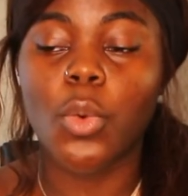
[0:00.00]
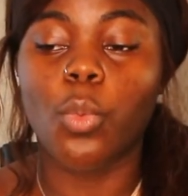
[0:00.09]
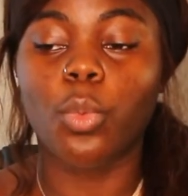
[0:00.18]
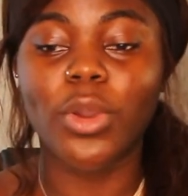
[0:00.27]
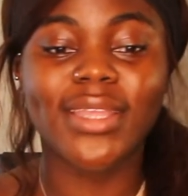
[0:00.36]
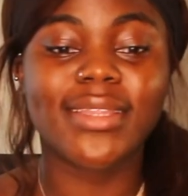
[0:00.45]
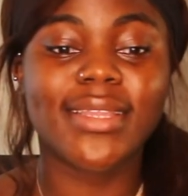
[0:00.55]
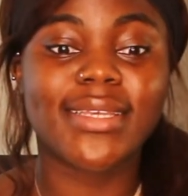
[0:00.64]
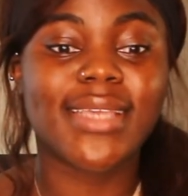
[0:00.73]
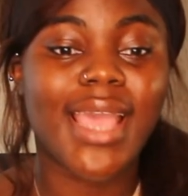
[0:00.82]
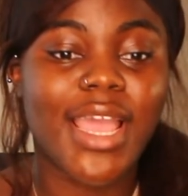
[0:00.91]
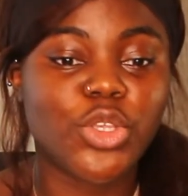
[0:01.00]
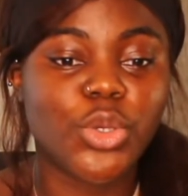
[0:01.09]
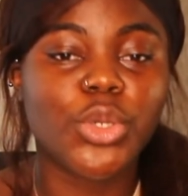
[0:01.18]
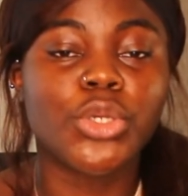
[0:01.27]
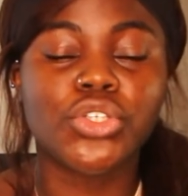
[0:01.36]
What in this can
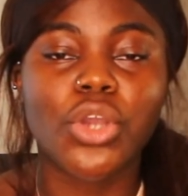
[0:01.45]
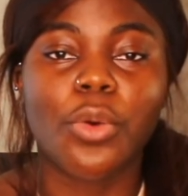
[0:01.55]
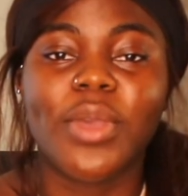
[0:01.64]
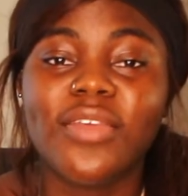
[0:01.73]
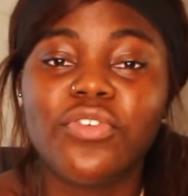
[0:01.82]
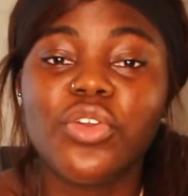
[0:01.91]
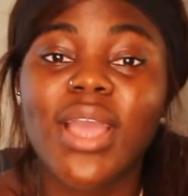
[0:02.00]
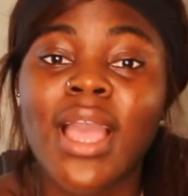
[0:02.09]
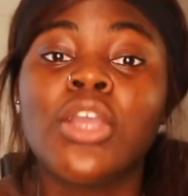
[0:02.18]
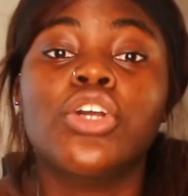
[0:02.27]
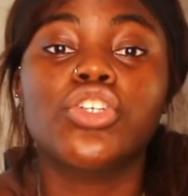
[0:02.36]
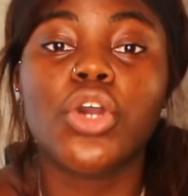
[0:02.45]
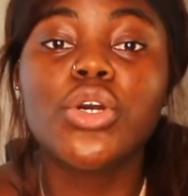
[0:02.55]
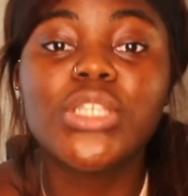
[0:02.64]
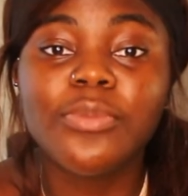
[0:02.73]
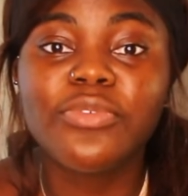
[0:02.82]
you control? If you can
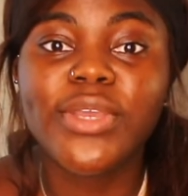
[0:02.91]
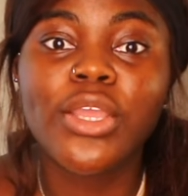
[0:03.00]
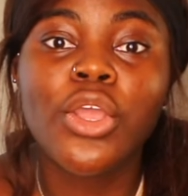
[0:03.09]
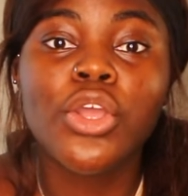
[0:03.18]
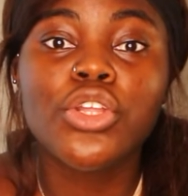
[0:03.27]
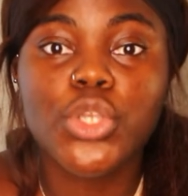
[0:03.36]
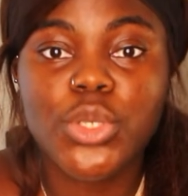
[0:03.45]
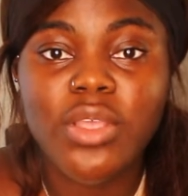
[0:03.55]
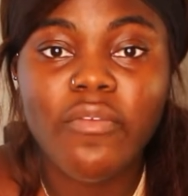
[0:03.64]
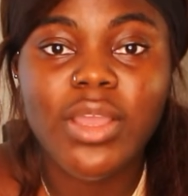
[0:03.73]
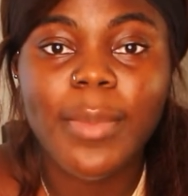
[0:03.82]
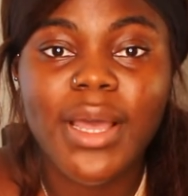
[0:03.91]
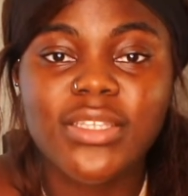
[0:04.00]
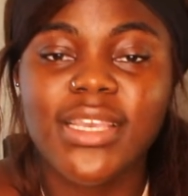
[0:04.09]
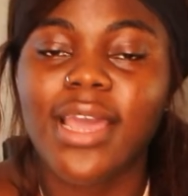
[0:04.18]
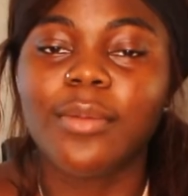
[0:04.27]
control something, do something
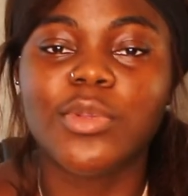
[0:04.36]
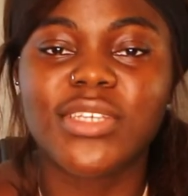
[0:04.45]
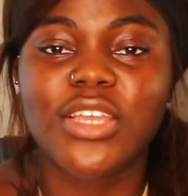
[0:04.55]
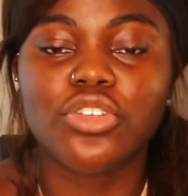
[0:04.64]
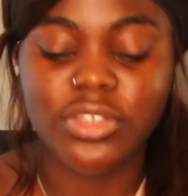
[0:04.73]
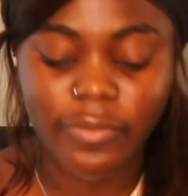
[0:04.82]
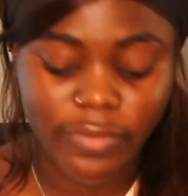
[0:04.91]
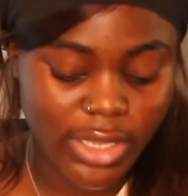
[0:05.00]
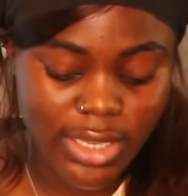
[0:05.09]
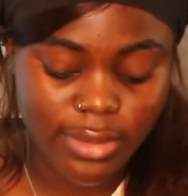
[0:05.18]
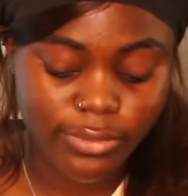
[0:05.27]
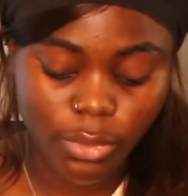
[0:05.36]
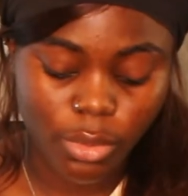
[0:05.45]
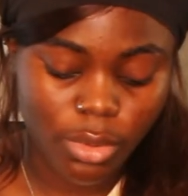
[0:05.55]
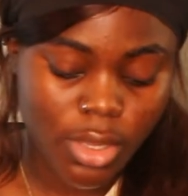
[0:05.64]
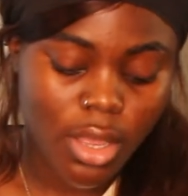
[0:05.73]
about it. And I'm not saying do something
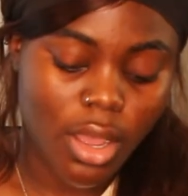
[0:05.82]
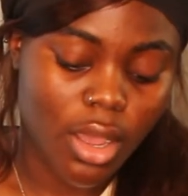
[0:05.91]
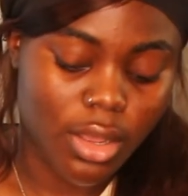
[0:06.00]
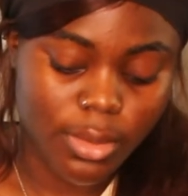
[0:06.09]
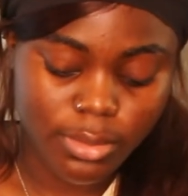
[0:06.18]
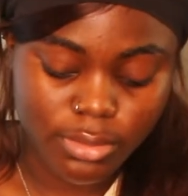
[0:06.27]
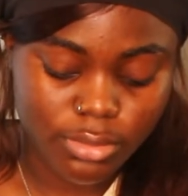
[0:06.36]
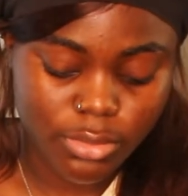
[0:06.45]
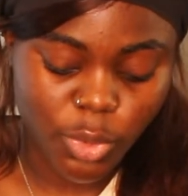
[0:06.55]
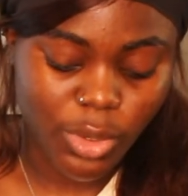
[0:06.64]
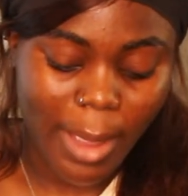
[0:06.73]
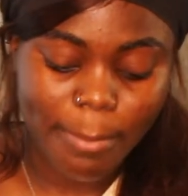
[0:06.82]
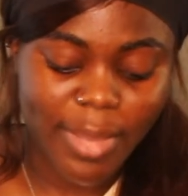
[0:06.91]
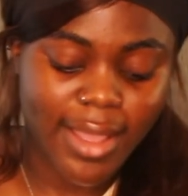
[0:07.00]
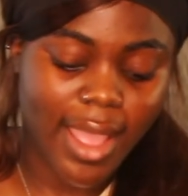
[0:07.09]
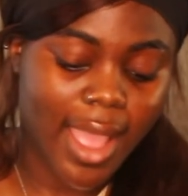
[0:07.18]
evil or like
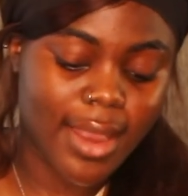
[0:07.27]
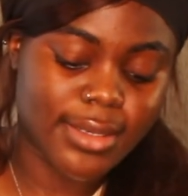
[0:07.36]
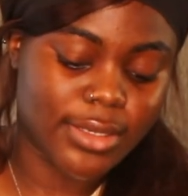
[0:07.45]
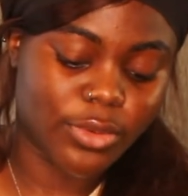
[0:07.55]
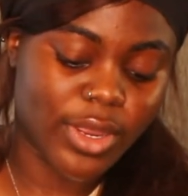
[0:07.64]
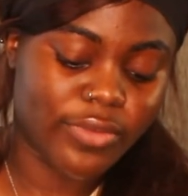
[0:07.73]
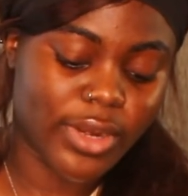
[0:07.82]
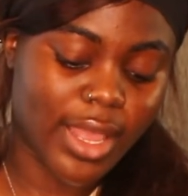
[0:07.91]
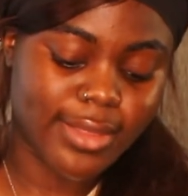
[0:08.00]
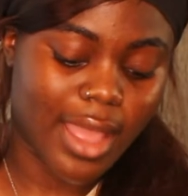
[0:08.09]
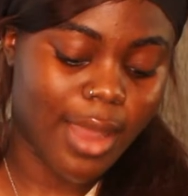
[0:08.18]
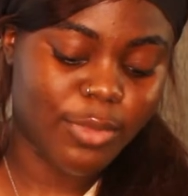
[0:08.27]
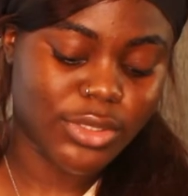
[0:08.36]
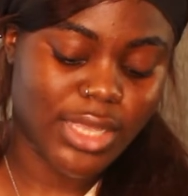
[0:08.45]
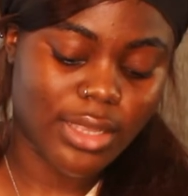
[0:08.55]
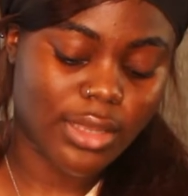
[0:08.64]
backhanded or anything like that. I'm
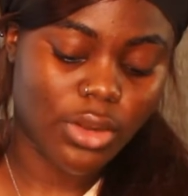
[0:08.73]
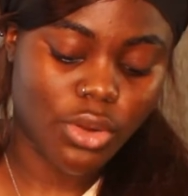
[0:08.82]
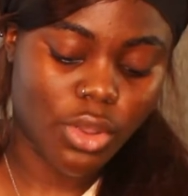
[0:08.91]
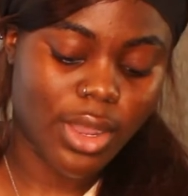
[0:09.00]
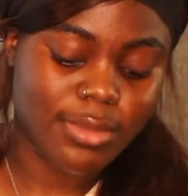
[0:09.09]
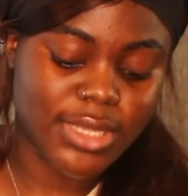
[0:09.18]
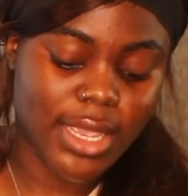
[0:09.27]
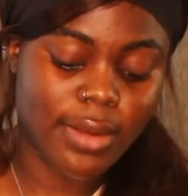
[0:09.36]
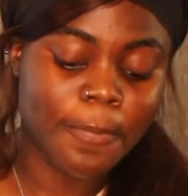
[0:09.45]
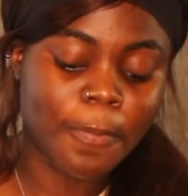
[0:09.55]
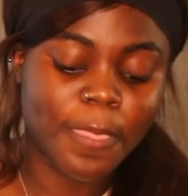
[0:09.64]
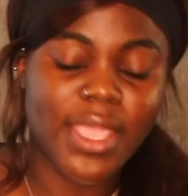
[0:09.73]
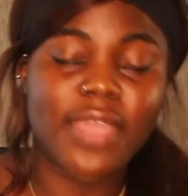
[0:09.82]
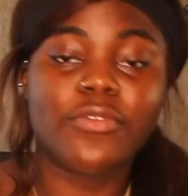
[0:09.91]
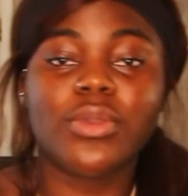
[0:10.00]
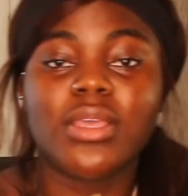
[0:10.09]
not saying that, no. I'm saying
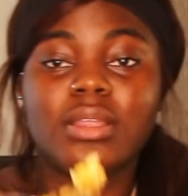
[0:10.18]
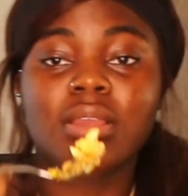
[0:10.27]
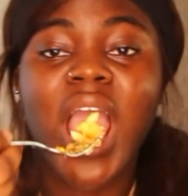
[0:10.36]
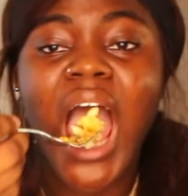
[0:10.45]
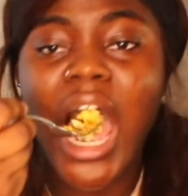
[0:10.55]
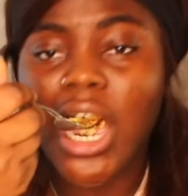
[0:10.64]
if you can